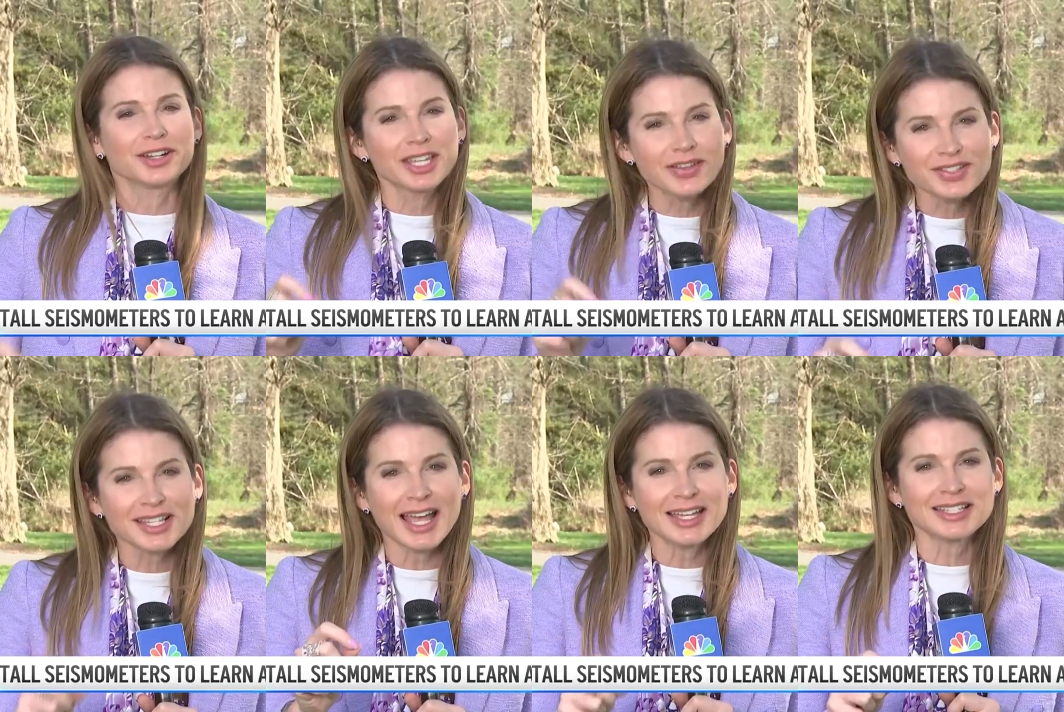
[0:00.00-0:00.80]
It gives
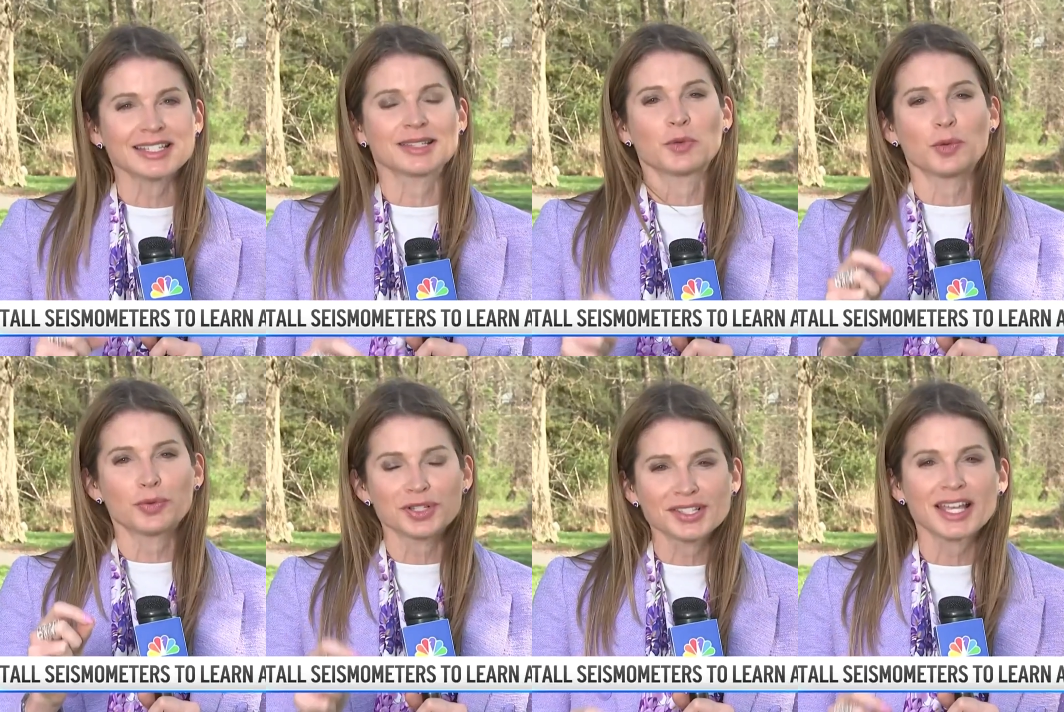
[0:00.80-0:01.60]
scientists a more
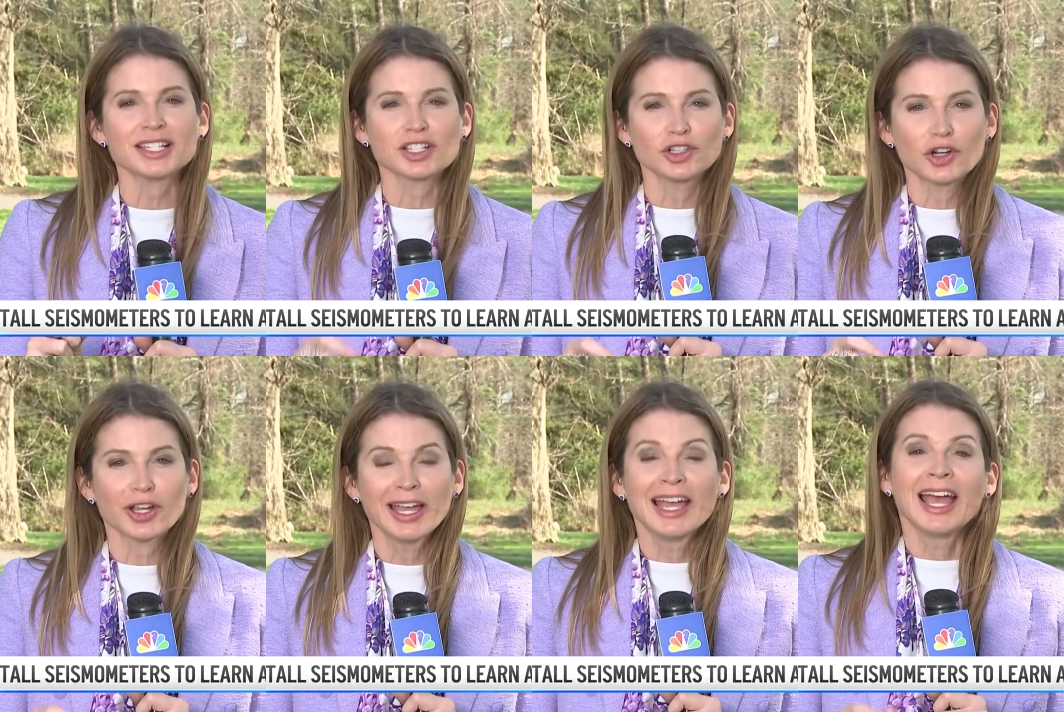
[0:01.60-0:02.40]
precise look
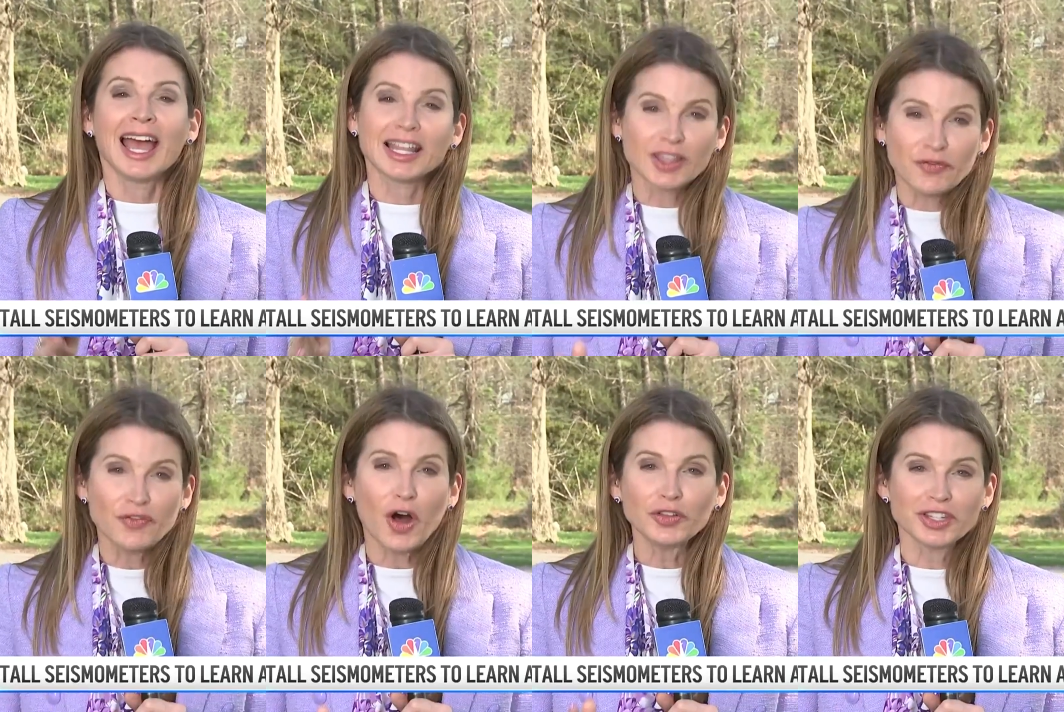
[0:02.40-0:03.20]
at the
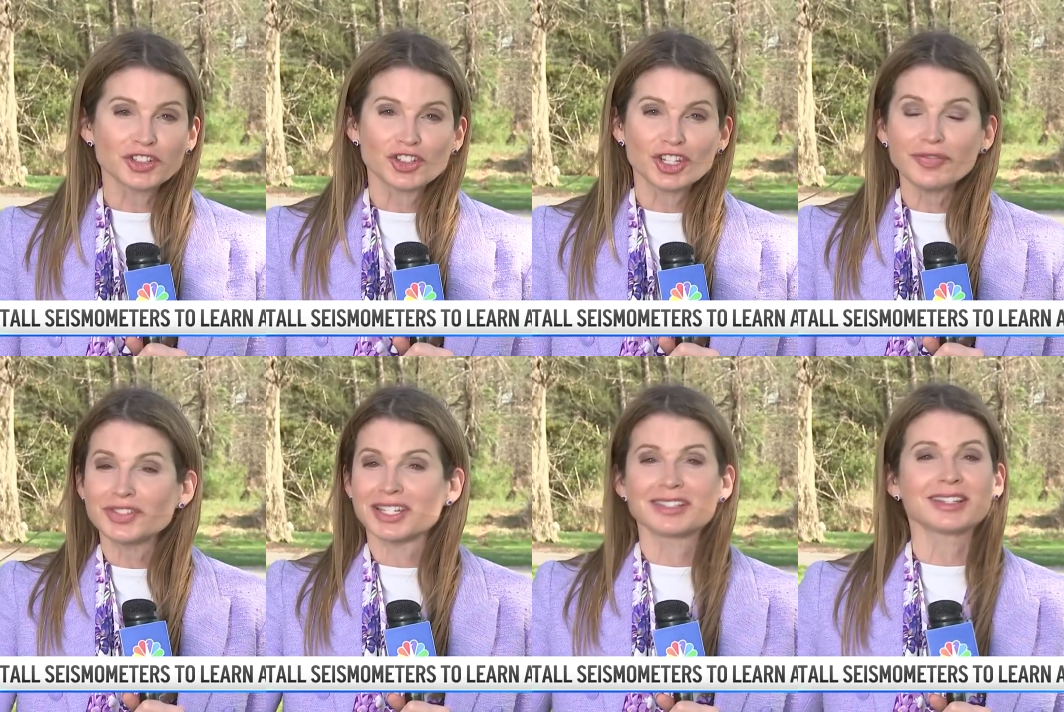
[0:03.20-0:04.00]
fault that
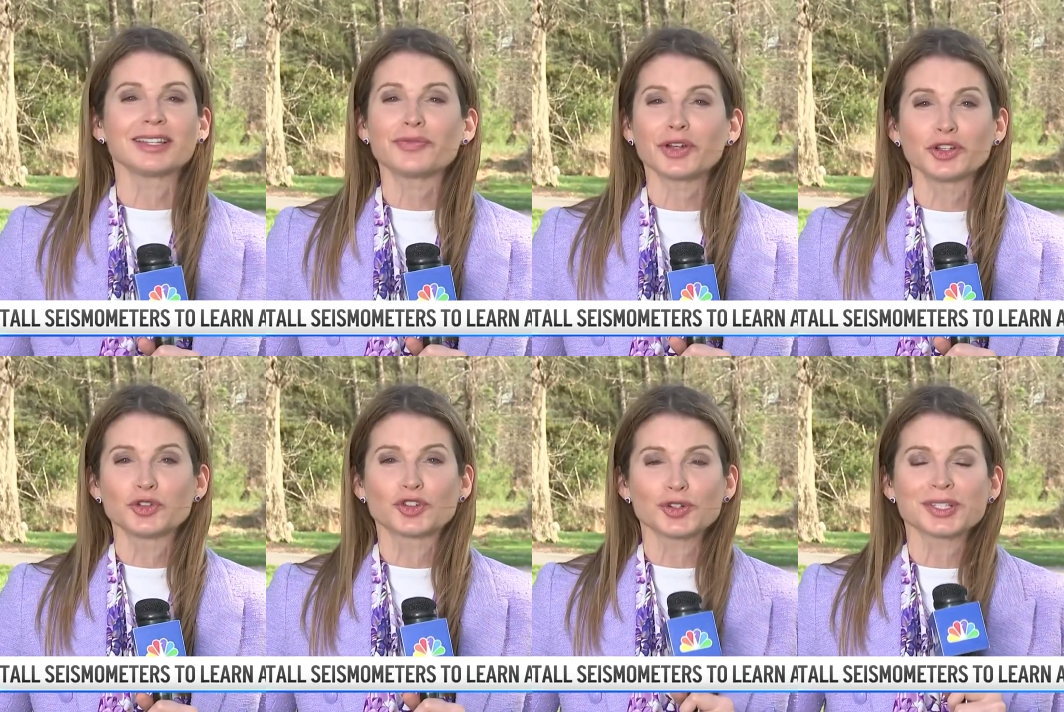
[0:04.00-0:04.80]
shifted, delivering
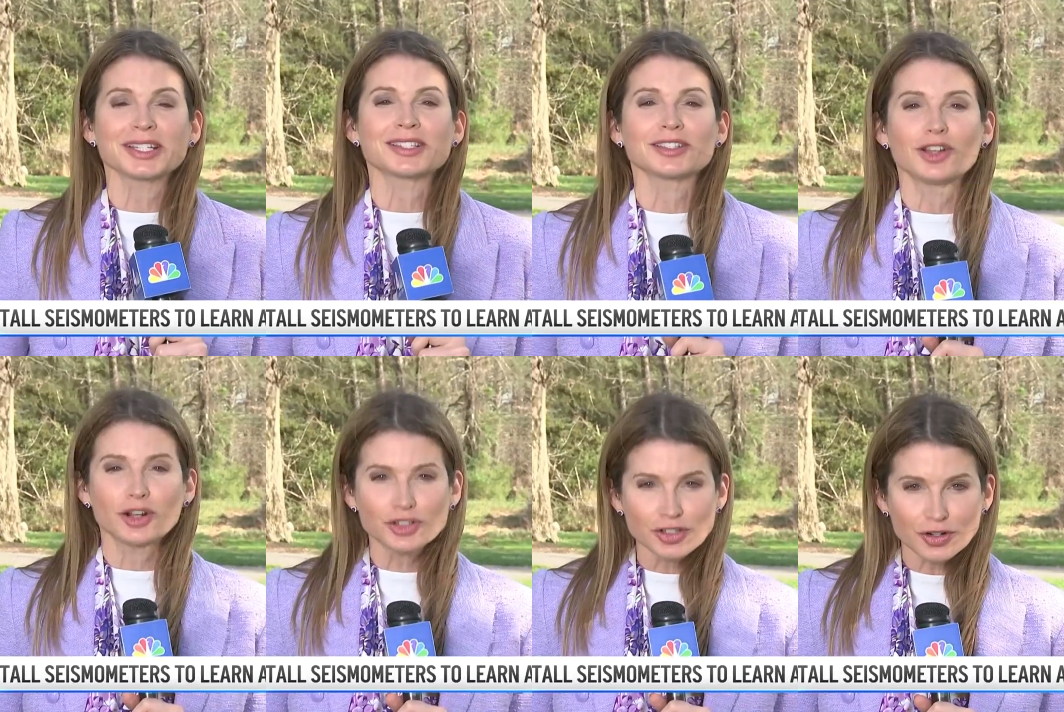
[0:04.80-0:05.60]
New Jersey its
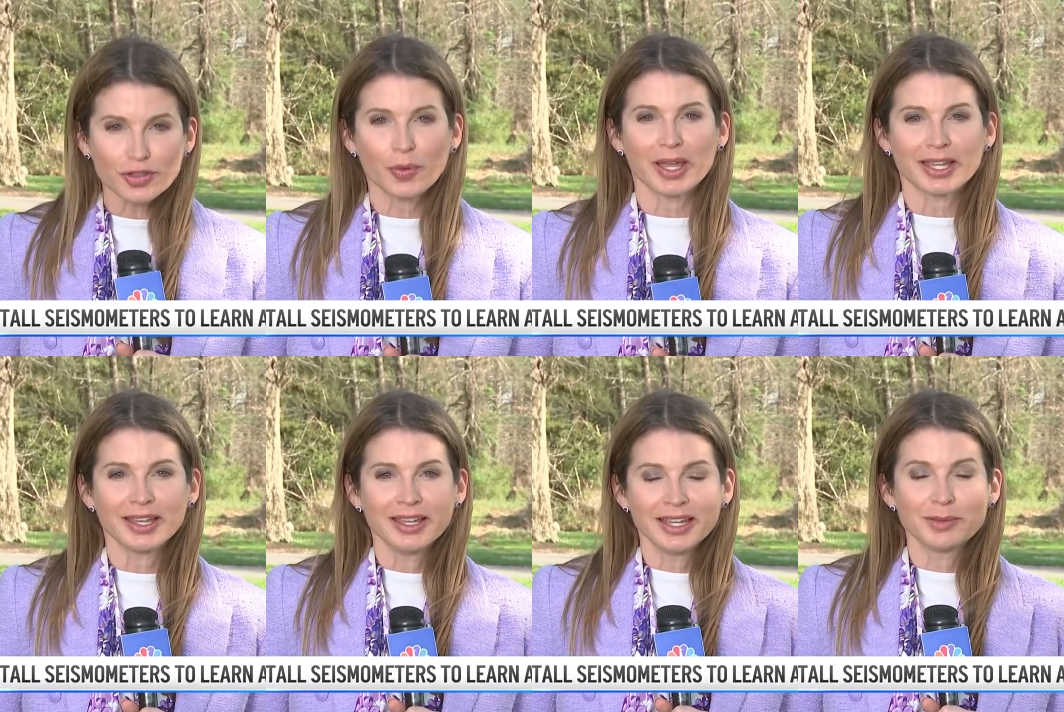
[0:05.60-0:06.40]
largest earthquake
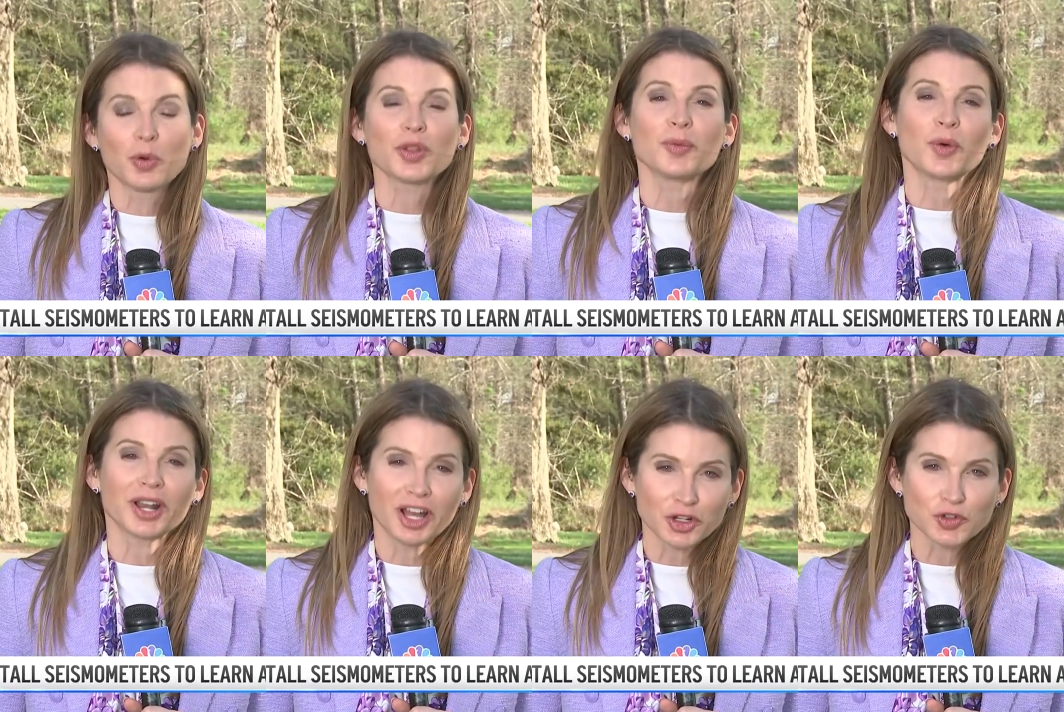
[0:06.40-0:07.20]
in more than one
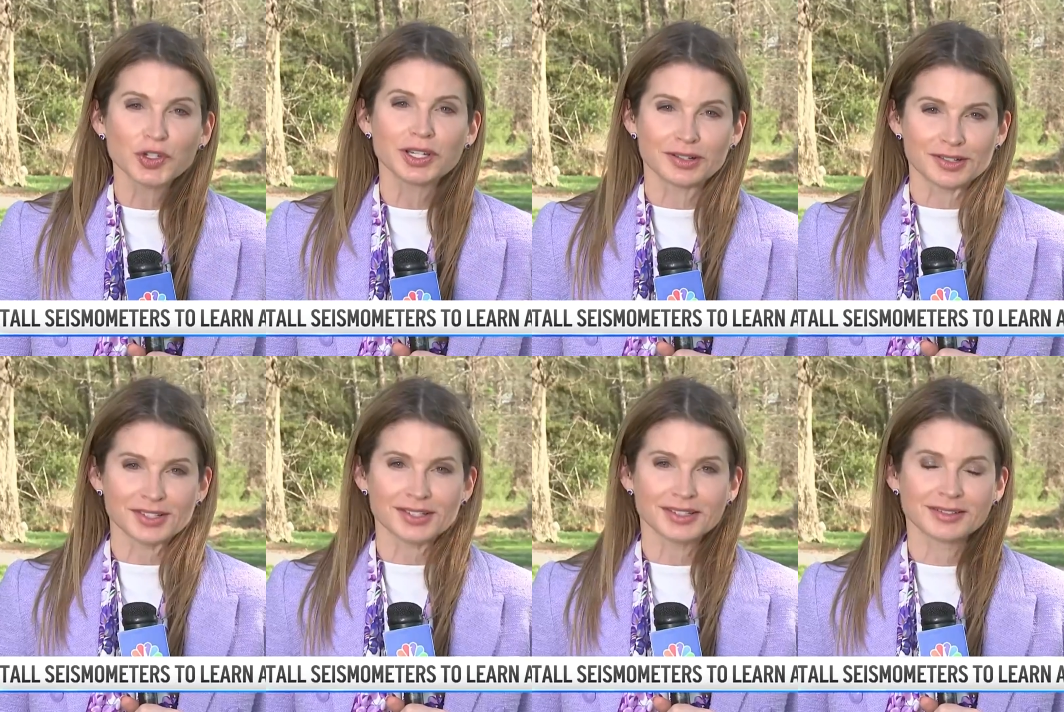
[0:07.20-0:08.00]
hundred
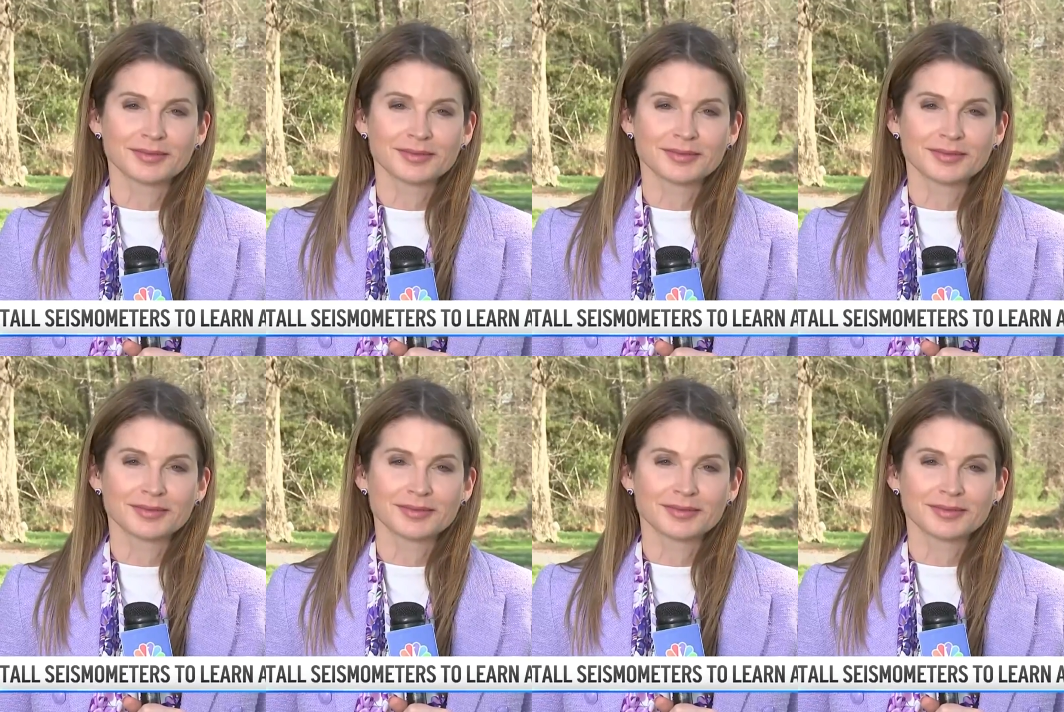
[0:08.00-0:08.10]
years.